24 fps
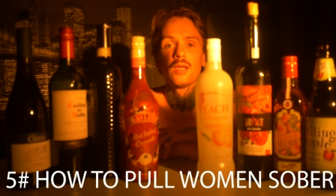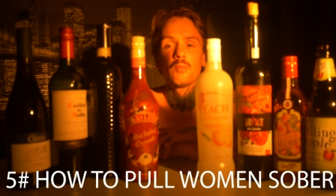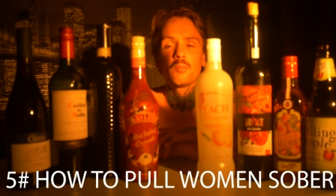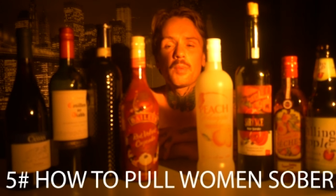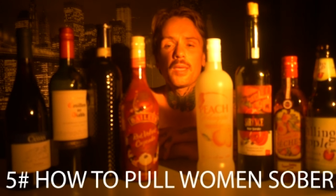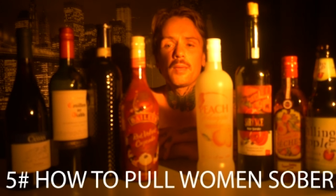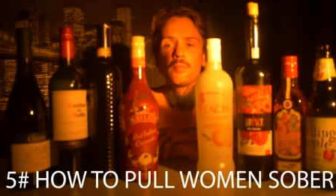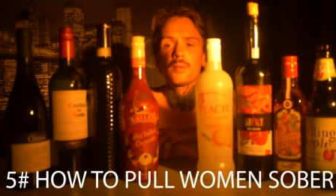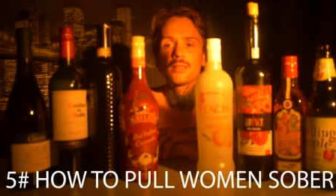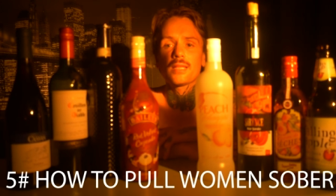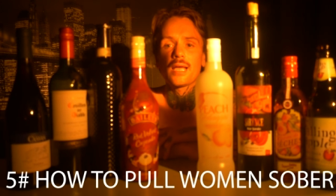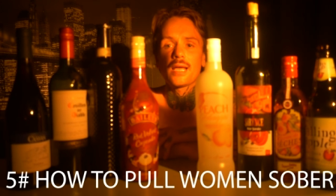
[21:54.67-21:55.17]

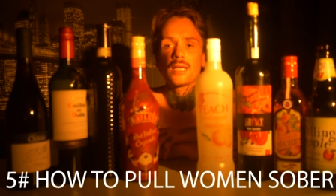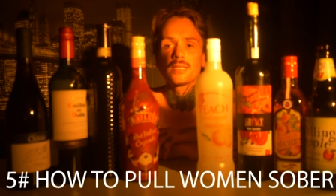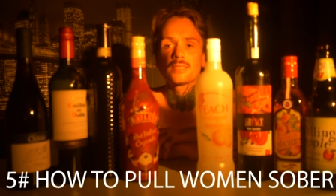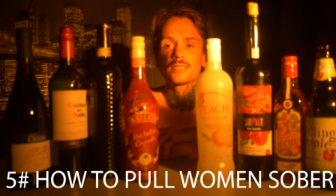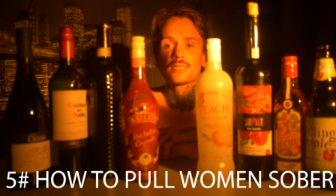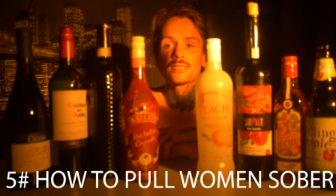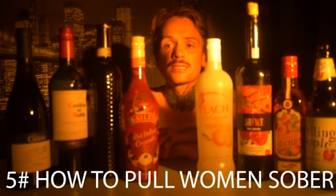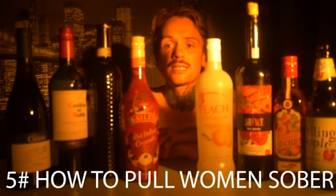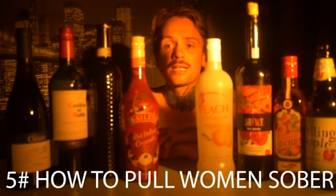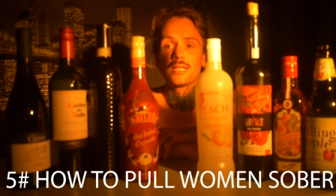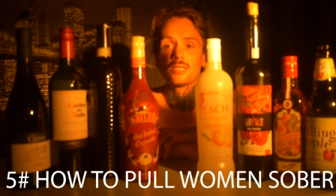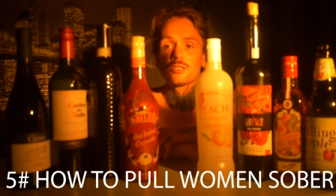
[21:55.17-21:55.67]
People that are
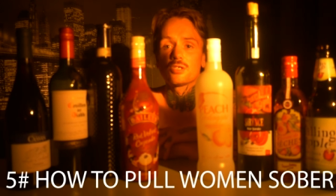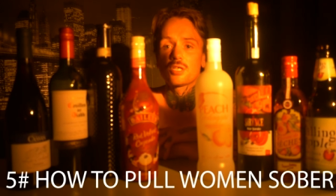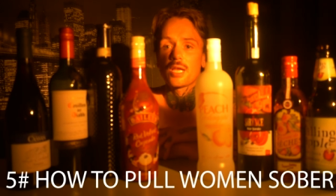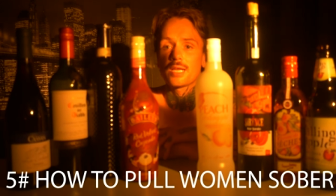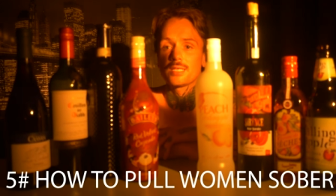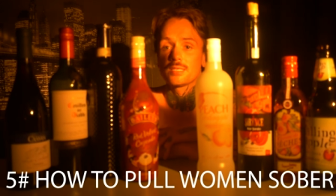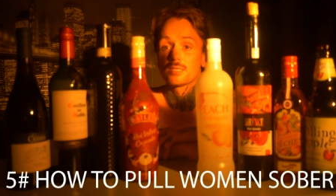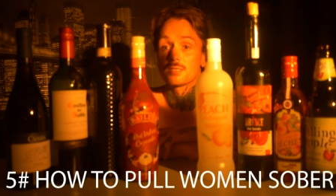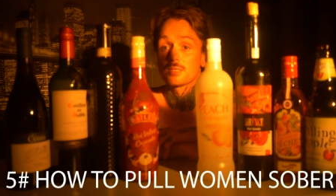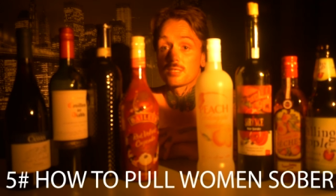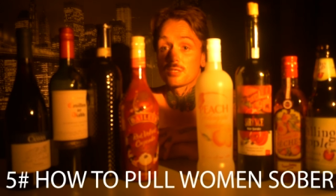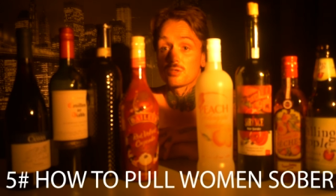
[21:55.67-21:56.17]
still
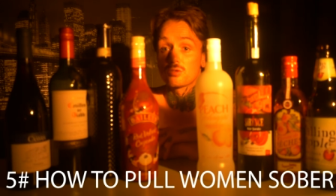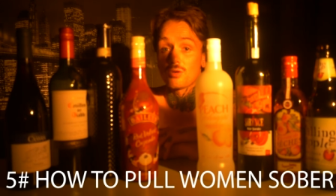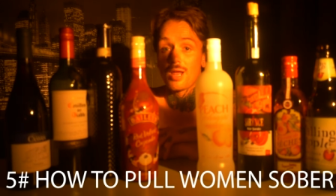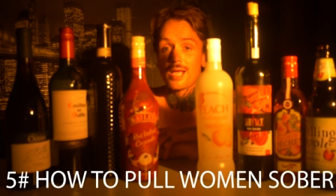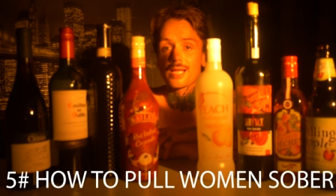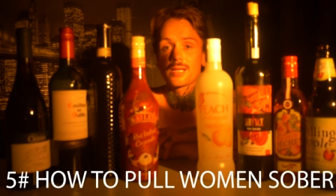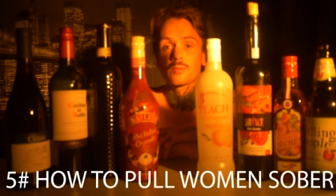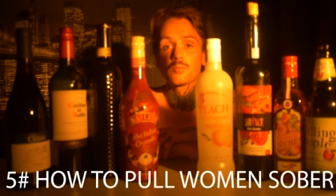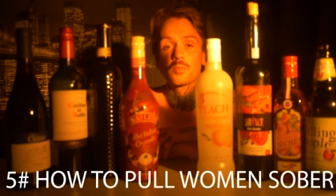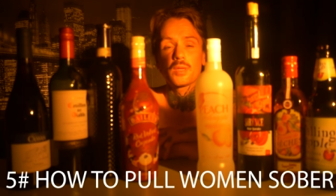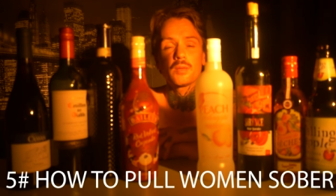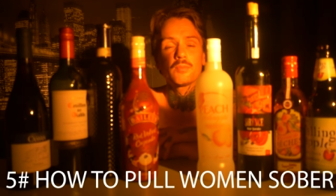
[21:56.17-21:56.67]
chasing the
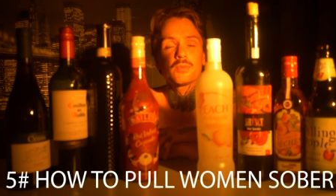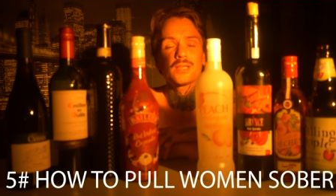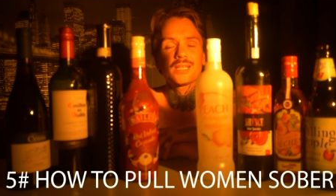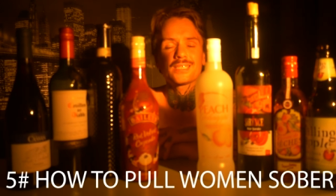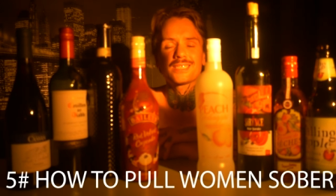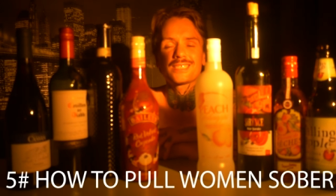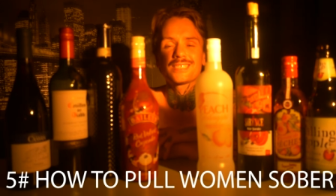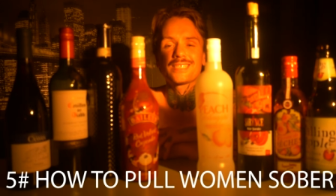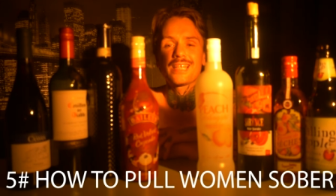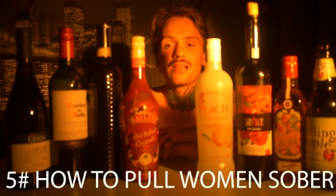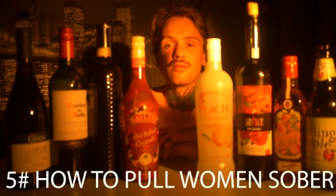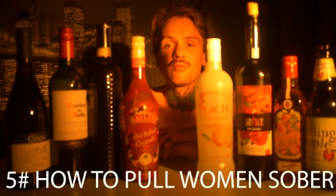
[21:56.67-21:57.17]
dragon. People that
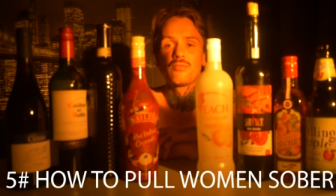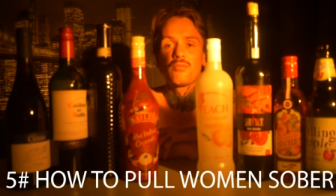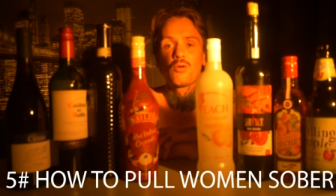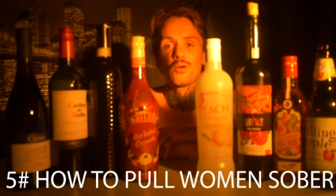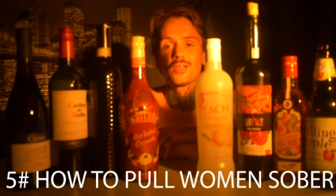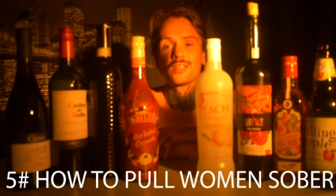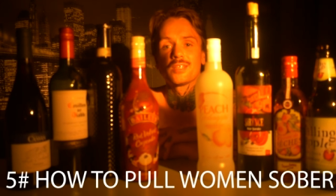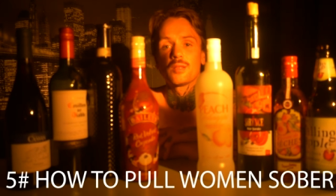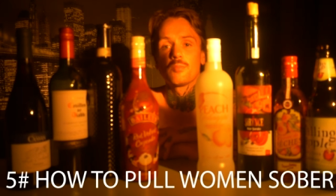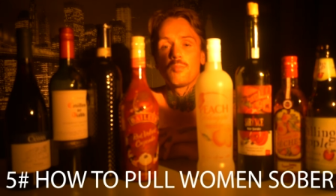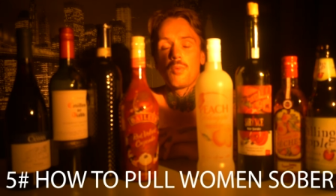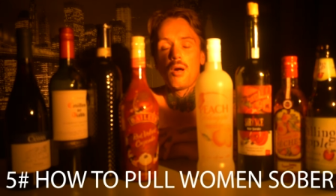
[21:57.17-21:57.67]
still
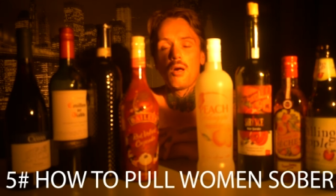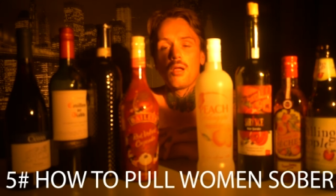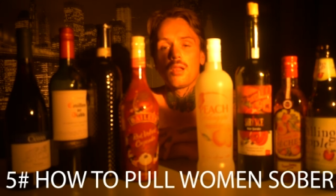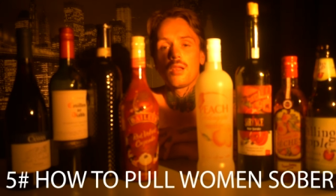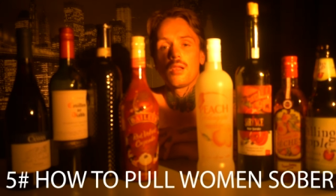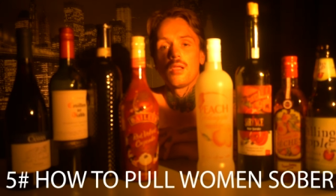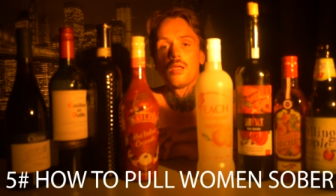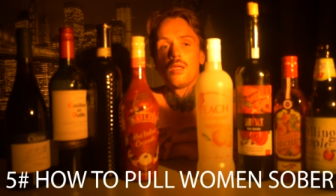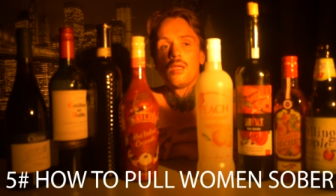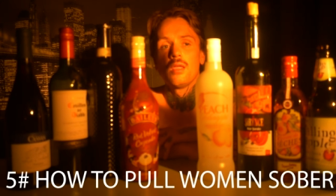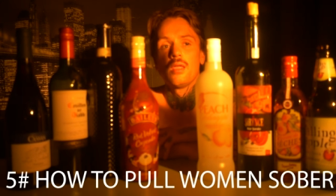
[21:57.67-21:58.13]
fighting the bottle.